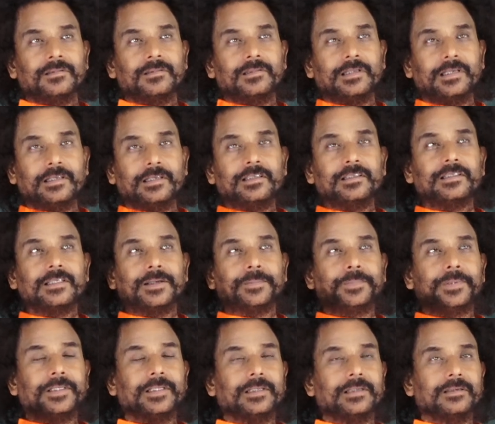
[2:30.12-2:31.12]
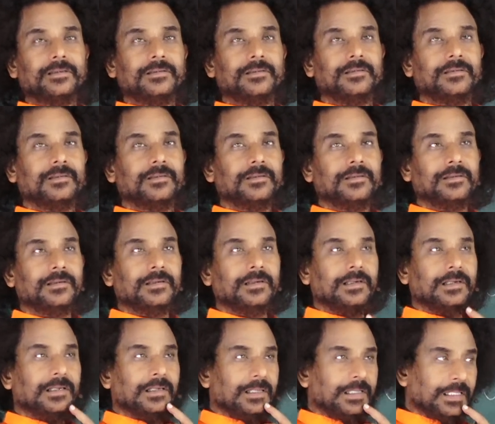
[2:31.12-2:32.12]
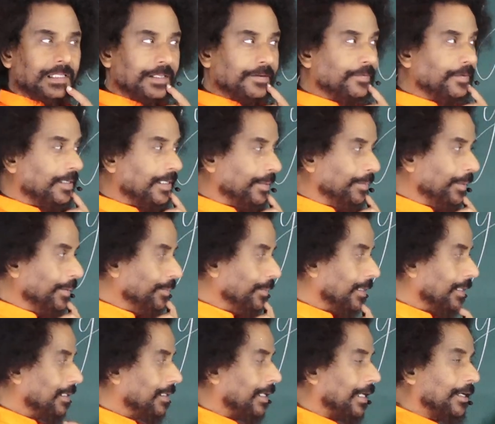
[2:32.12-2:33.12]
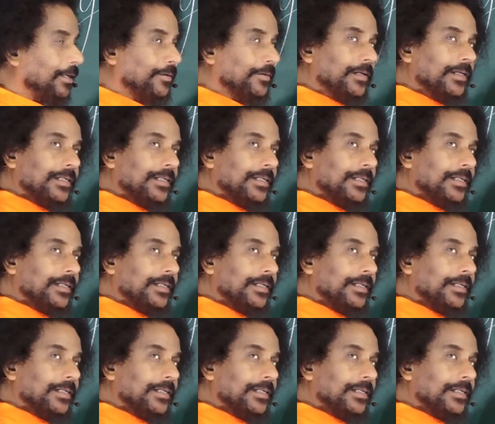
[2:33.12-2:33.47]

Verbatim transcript: They disappear. Therefore remember, try to